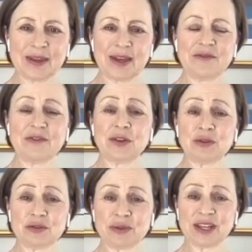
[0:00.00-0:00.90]
If it
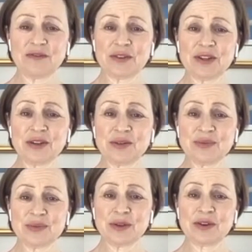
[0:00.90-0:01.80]
feels okay for you,
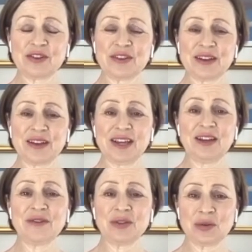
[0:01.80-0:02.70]
you're saying,
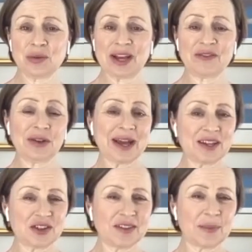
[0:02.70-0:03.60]
even though I feel
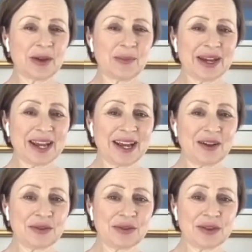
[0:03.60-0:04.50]
anxious about my
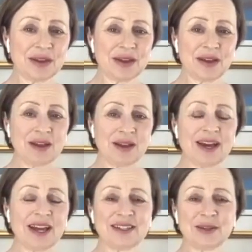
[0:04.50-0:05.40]
health,
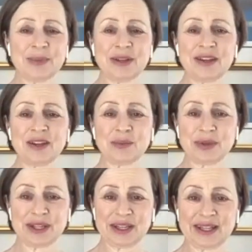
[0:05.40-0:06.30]
I deeply and
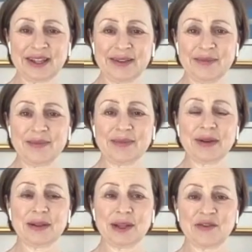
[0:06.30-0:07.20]
completely
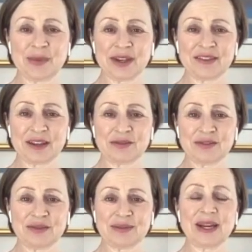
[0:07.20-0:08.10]
love myself,
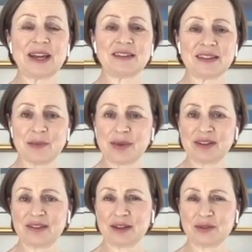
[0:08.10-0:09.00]
accept
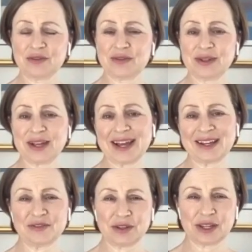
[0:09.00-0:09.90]
myself,
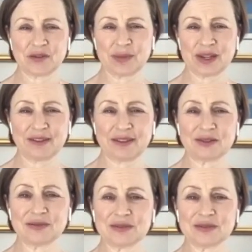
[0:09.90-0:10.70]
and forgive myself.